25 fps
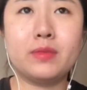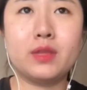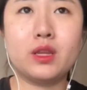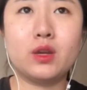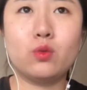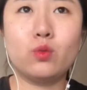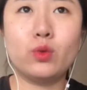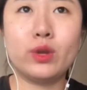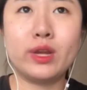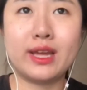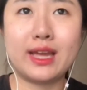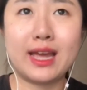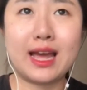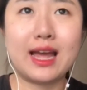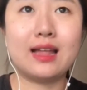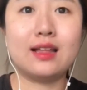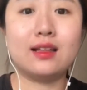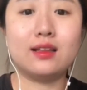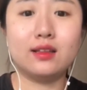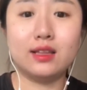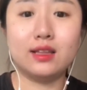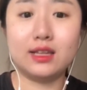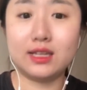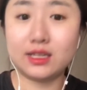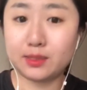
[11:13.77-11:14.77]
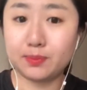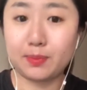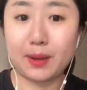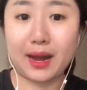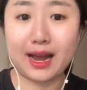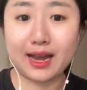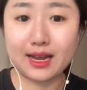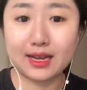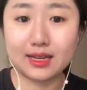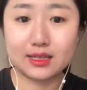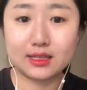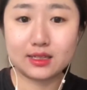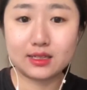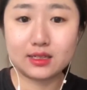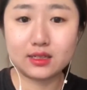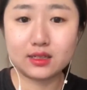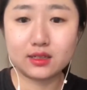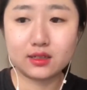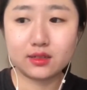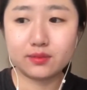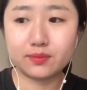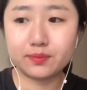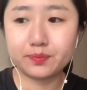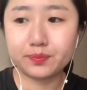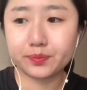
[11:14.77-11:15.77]
we get less biased.
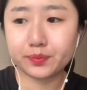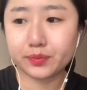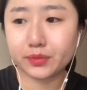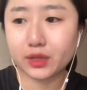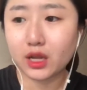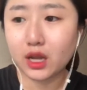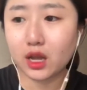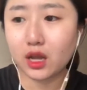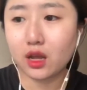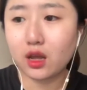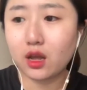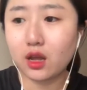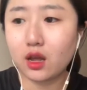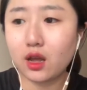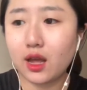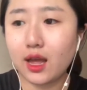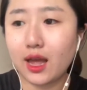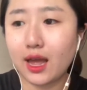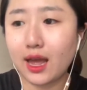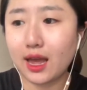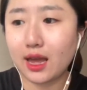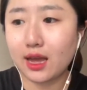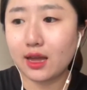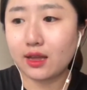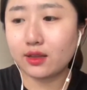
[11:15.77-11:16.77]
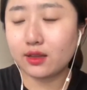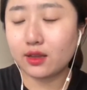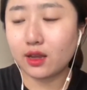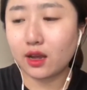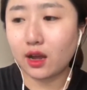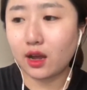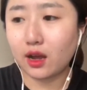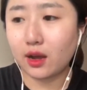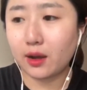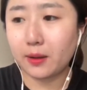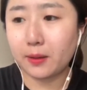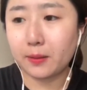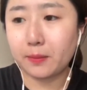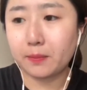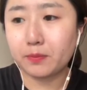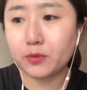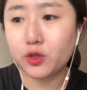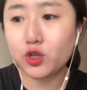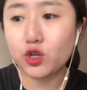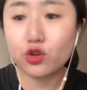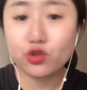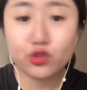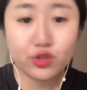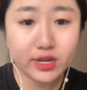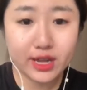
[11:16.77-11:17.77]
And
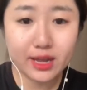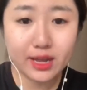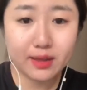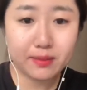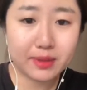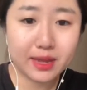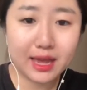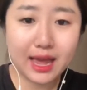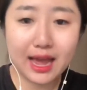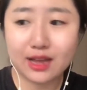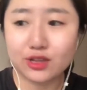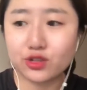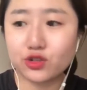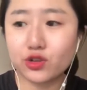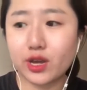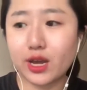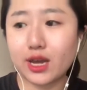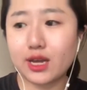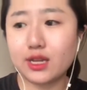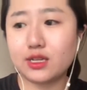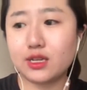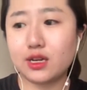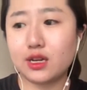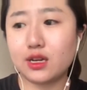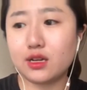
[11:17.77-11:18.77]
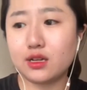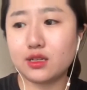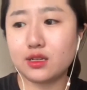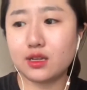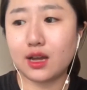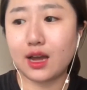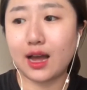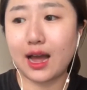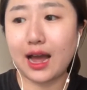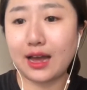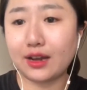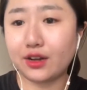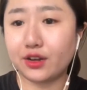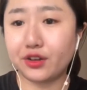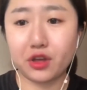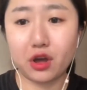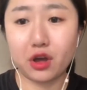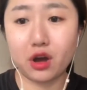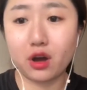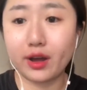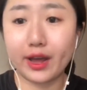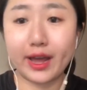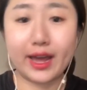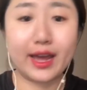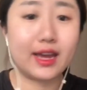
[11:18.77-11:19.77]
children can be educated at a
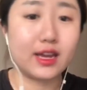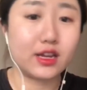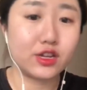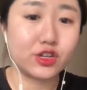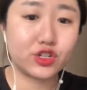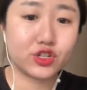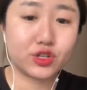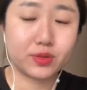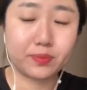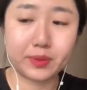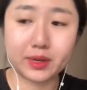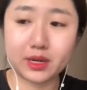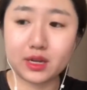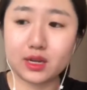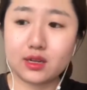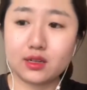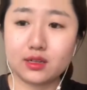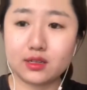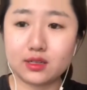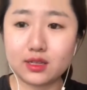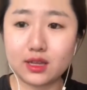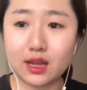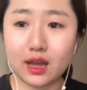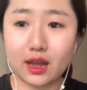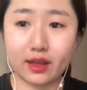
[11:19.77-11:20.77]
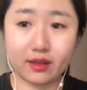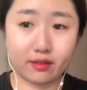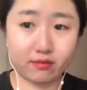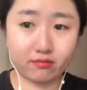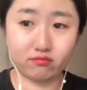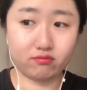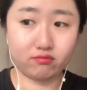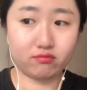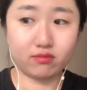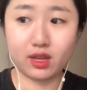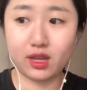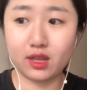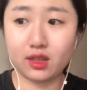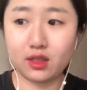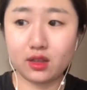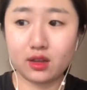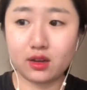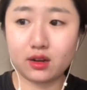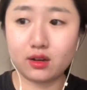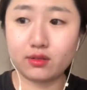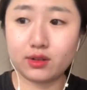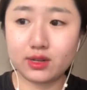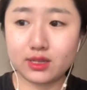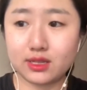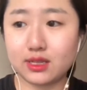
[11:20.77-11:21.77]
young age because in
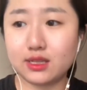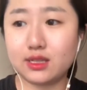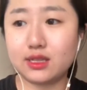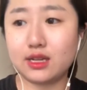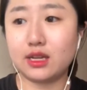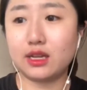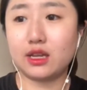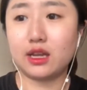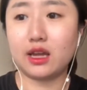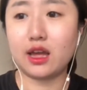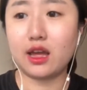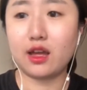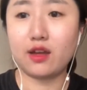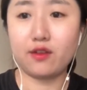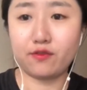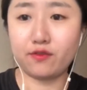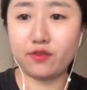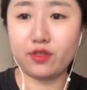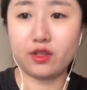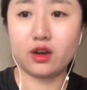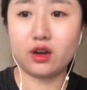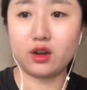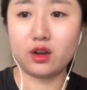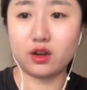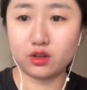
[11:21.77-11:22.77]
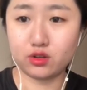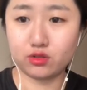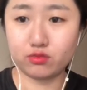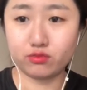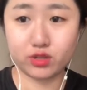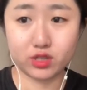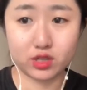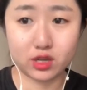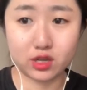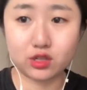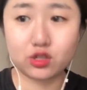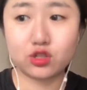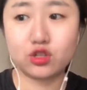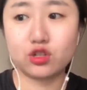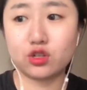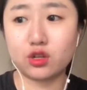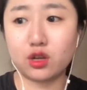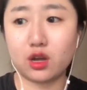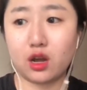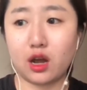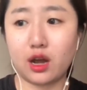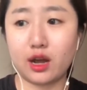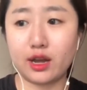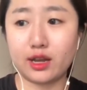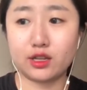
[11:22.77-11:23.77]
the recent study, if the results
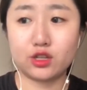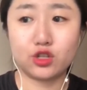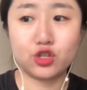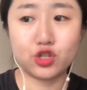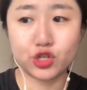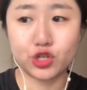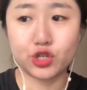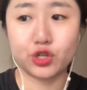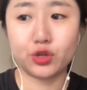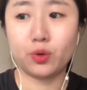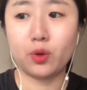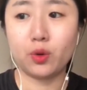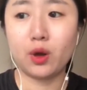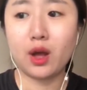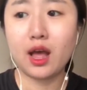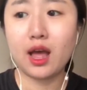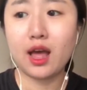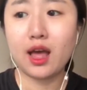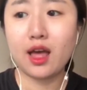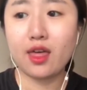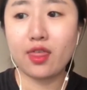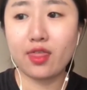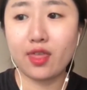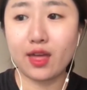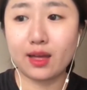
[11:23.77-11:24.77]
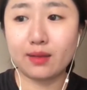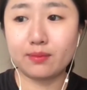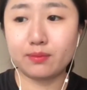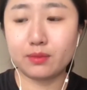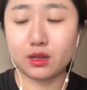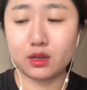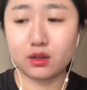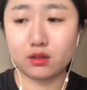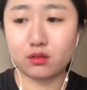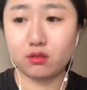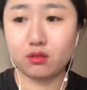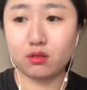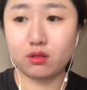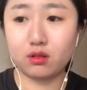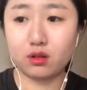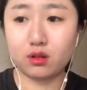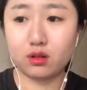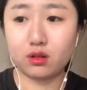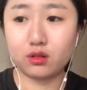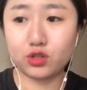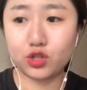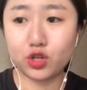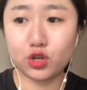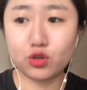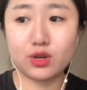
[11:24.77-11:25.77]
is true, then
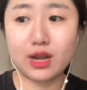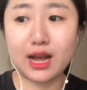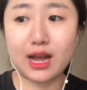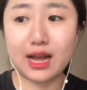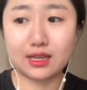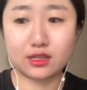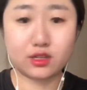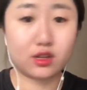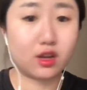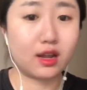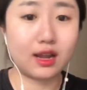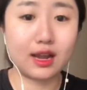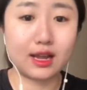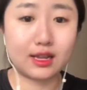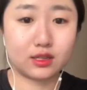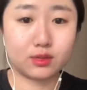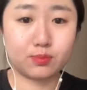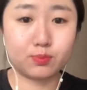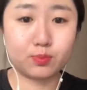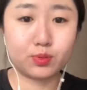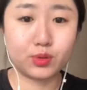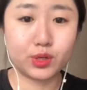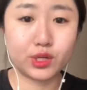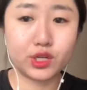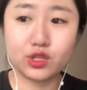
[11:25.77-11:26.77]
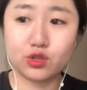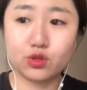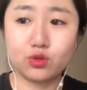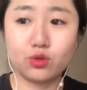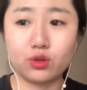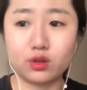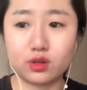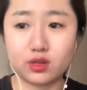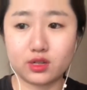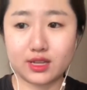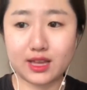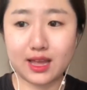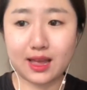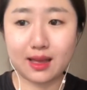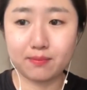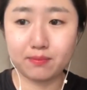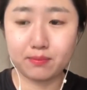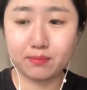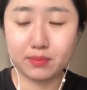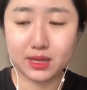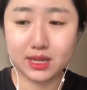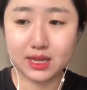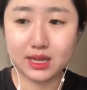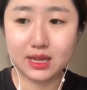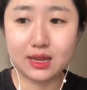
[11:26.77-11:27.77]
children as young as preschoolers can
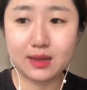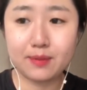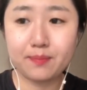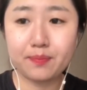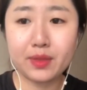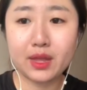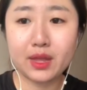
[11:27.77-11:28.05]
be